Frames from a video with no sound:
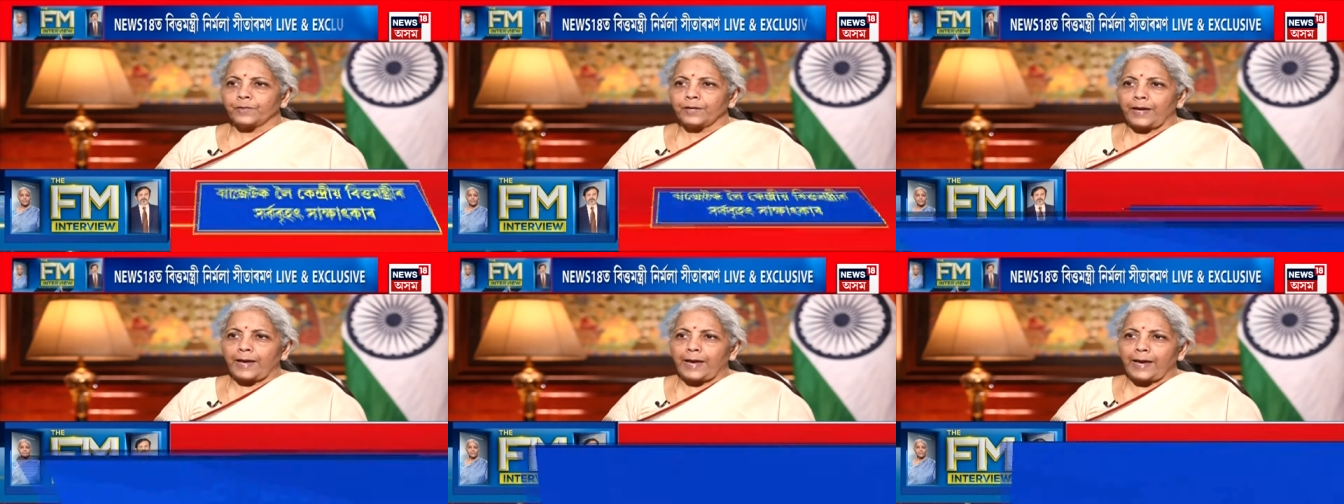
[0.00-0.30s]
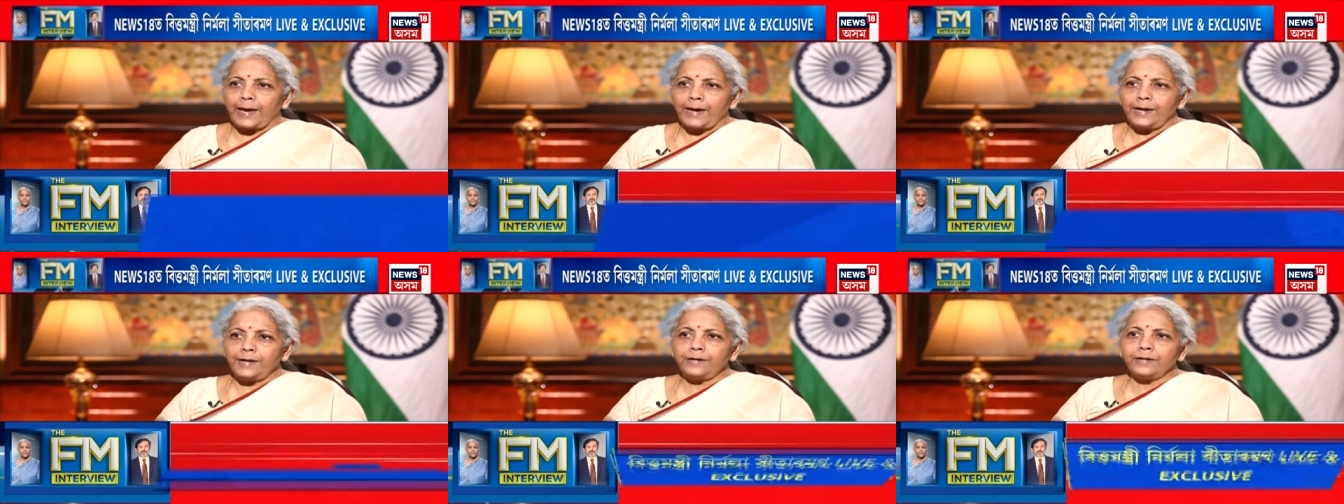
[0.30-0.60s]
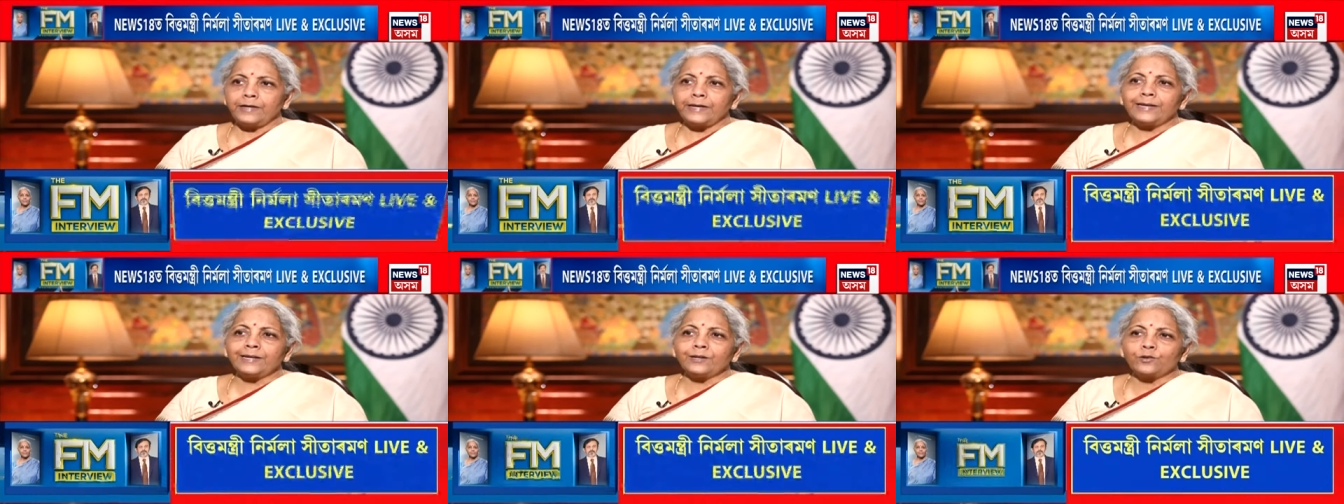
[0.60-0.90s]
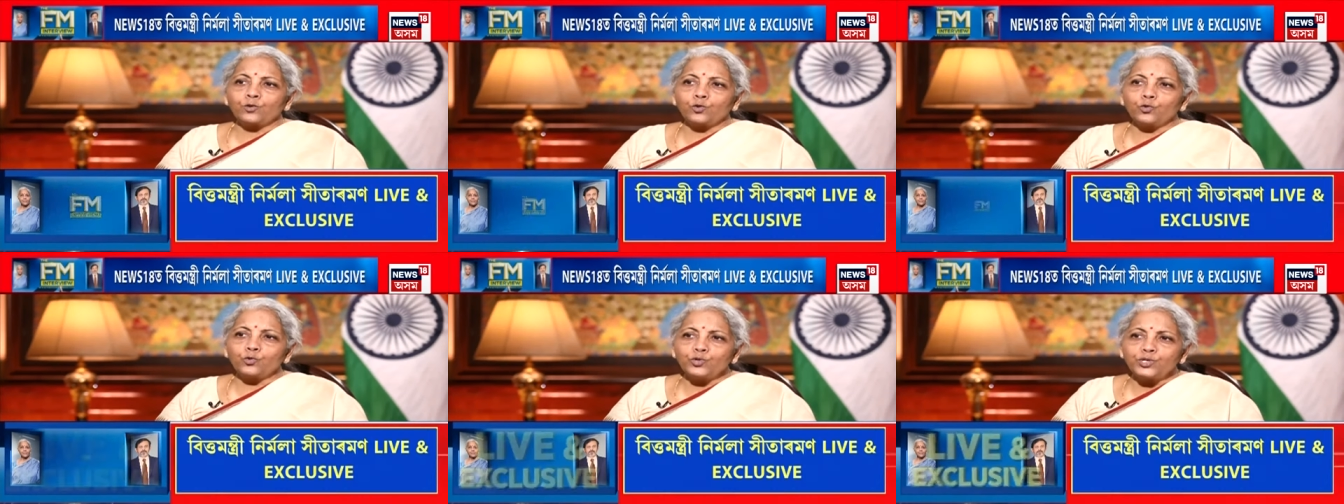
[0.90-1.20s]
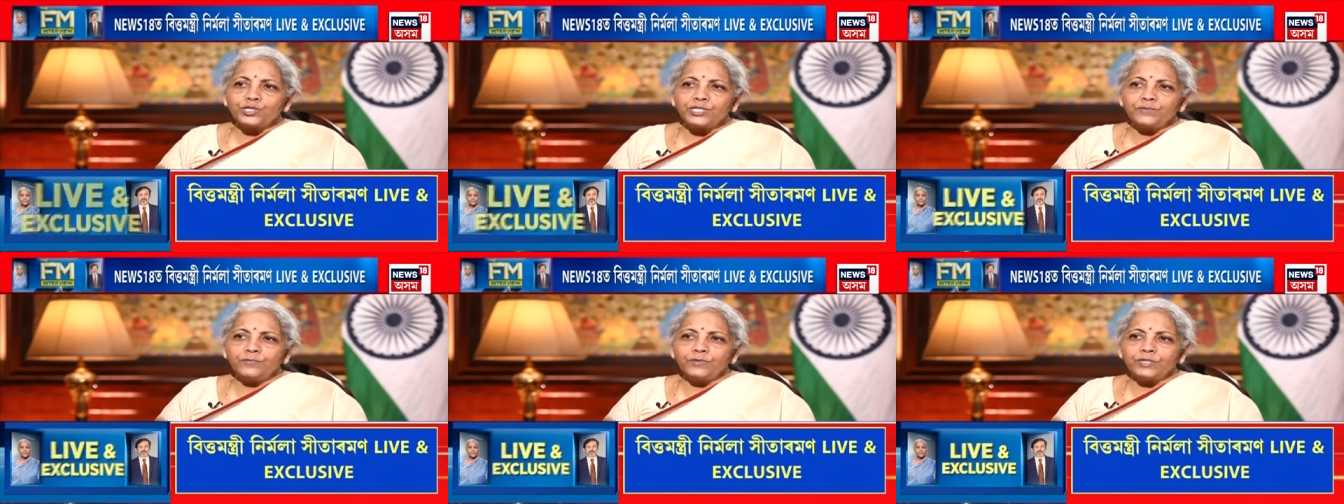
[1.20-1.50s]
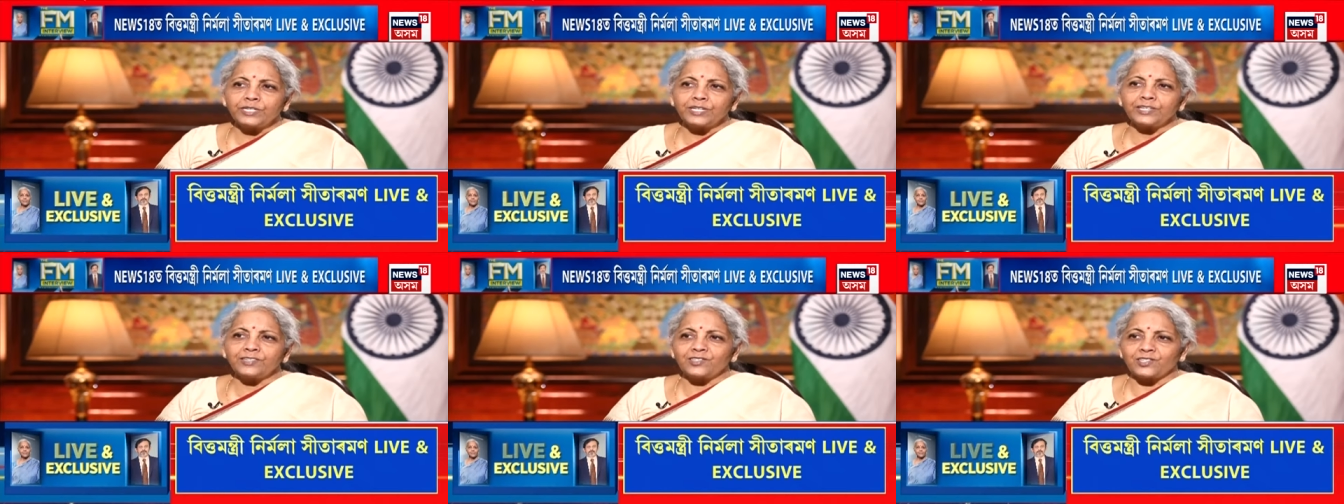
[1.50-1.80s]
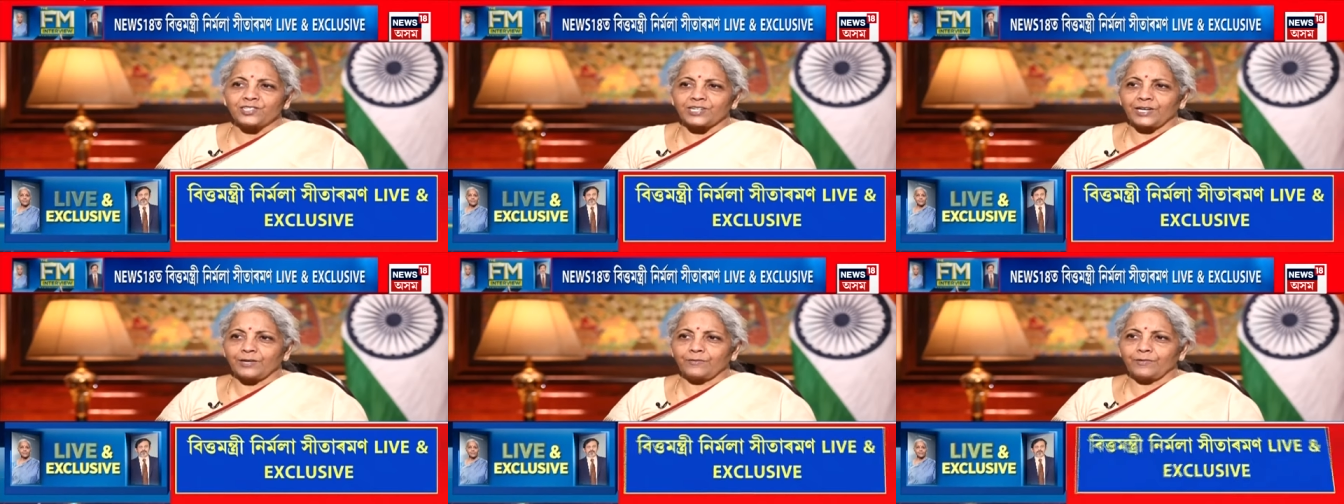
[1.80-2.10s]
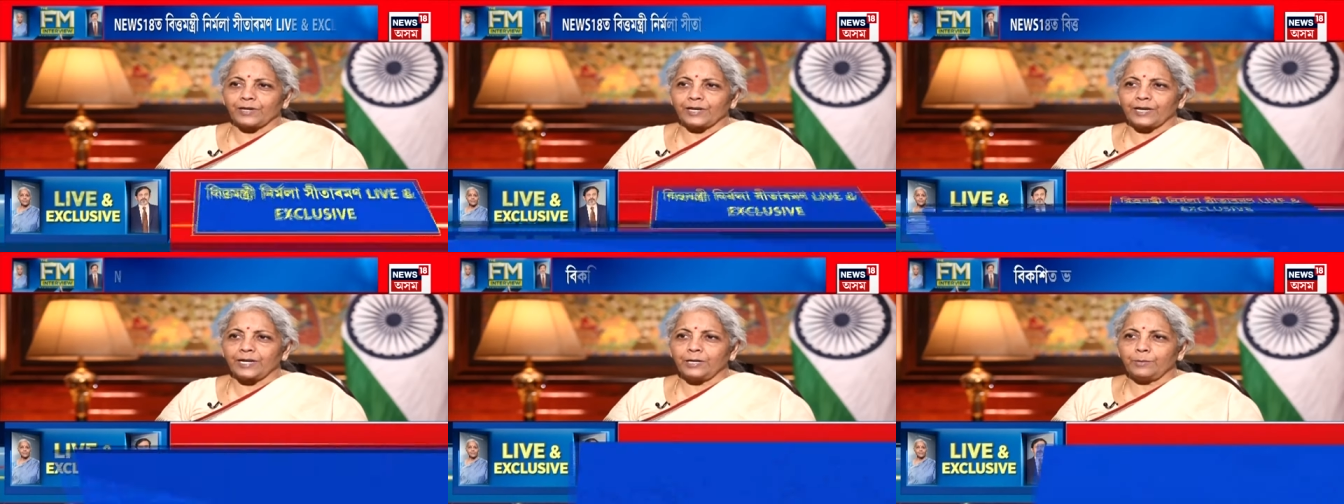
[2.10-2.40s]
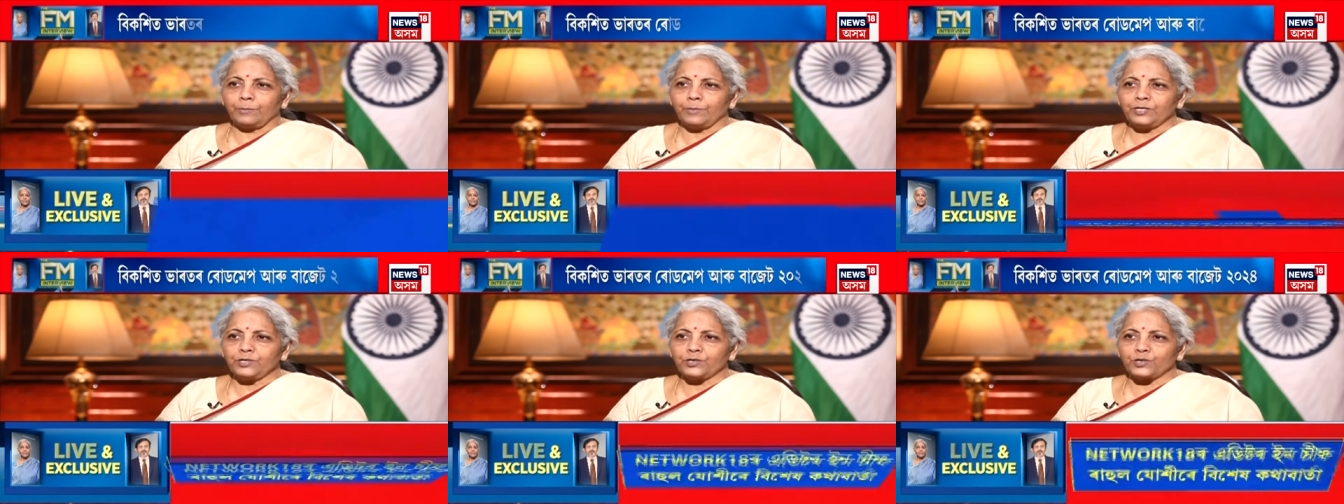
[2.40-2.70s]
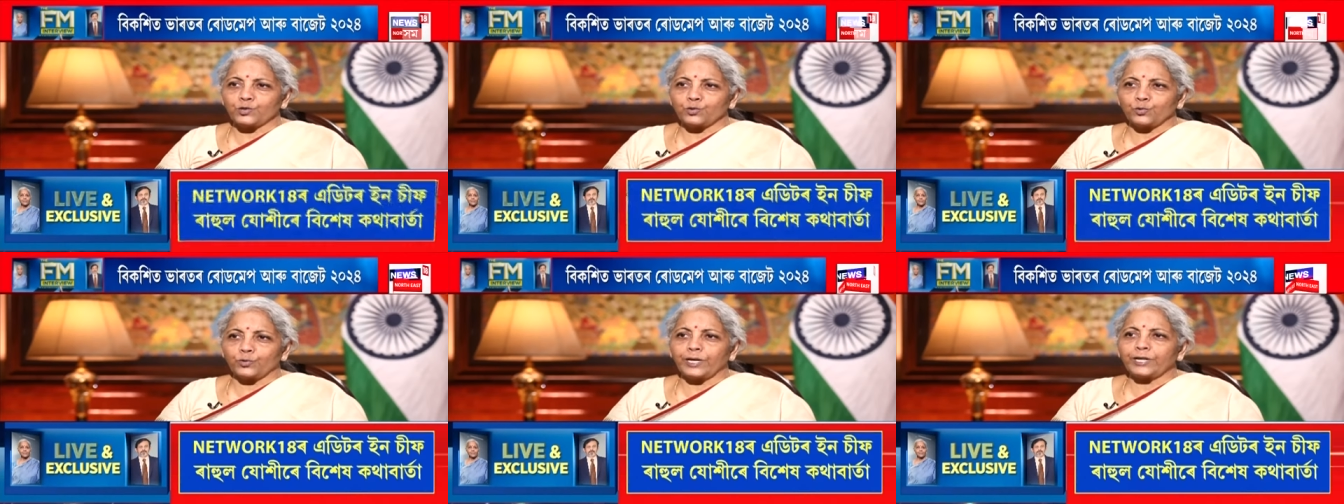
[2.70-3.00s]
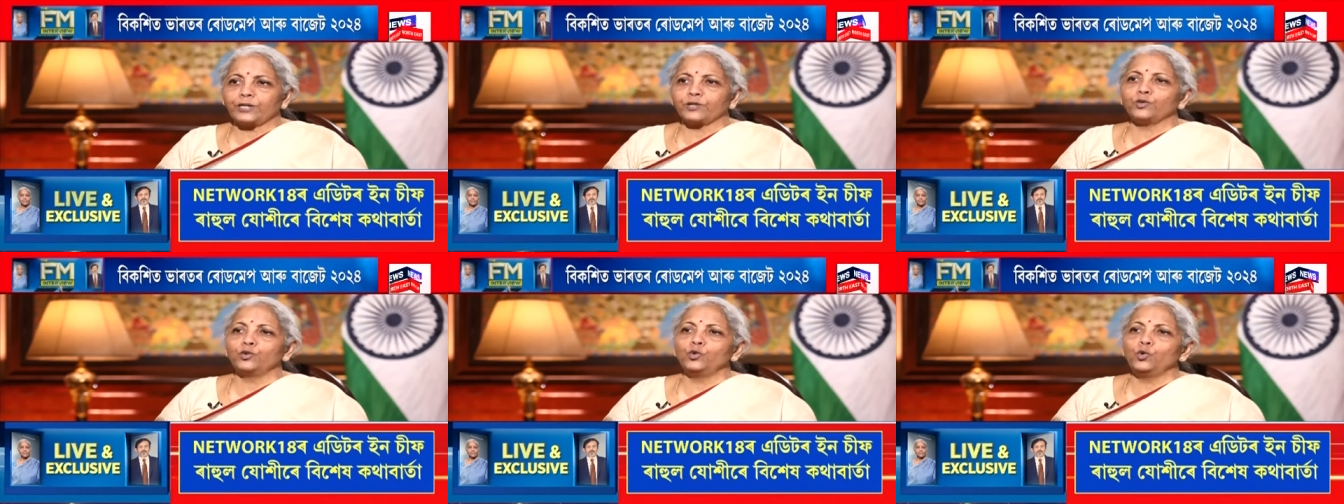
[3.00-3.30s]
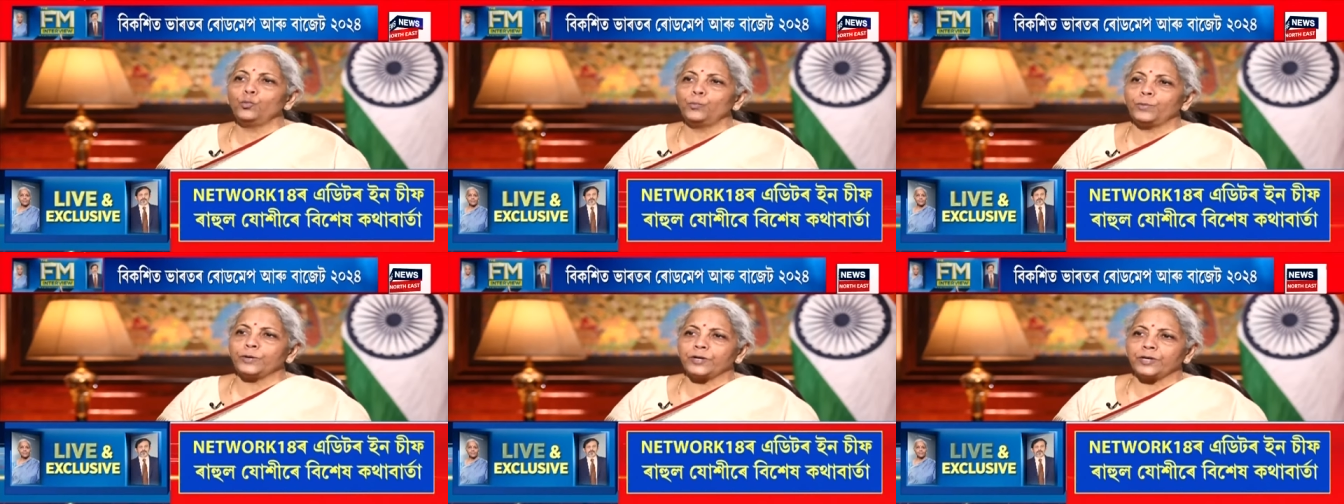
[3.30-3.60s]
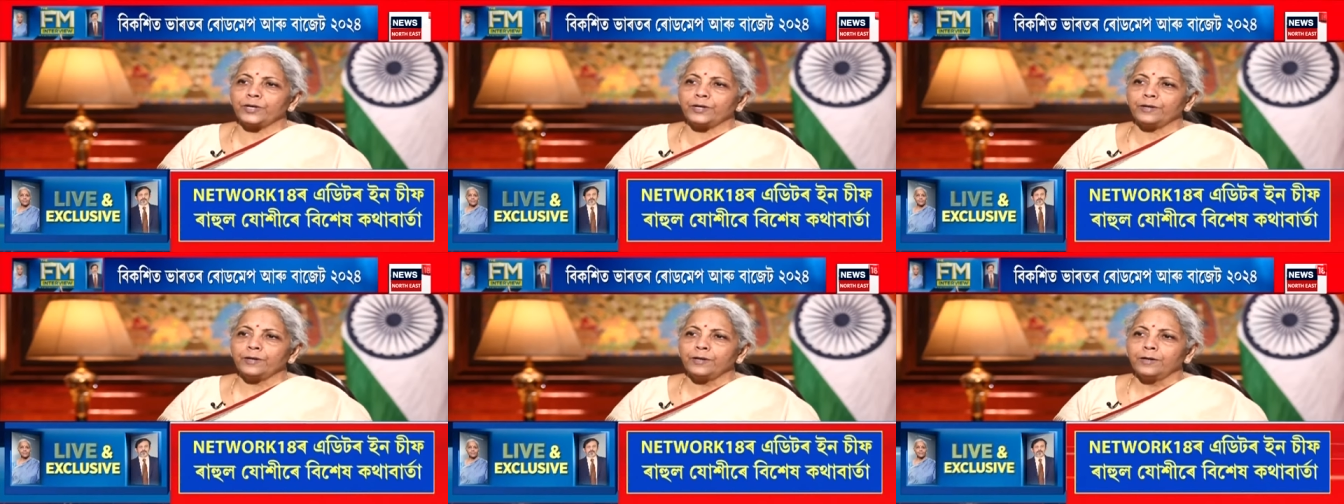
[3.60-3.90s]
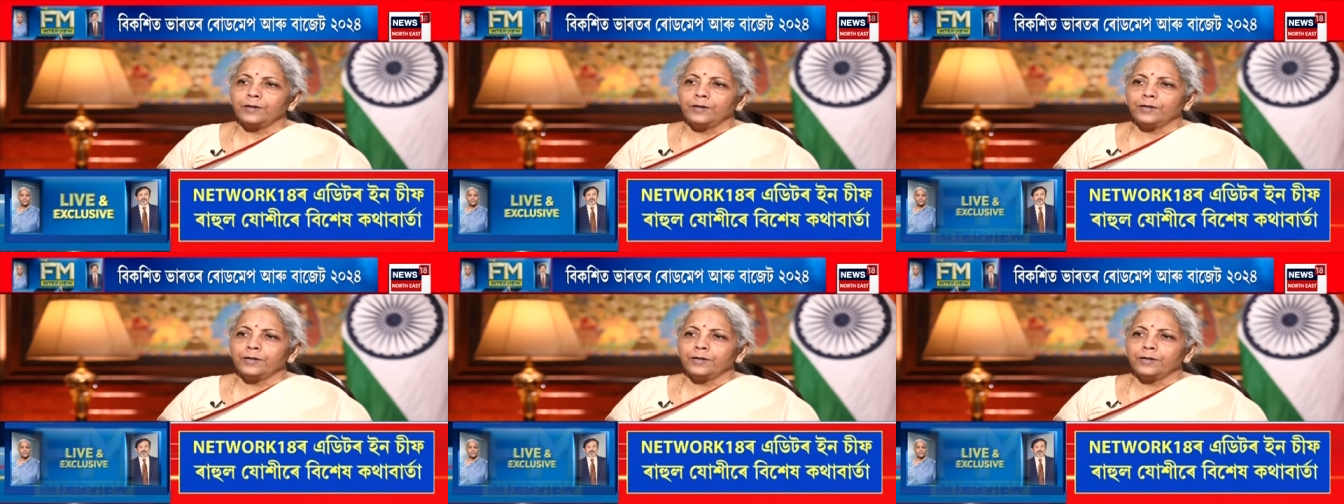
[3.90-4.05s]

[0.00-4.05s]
and inclusivity driving elements so that nobody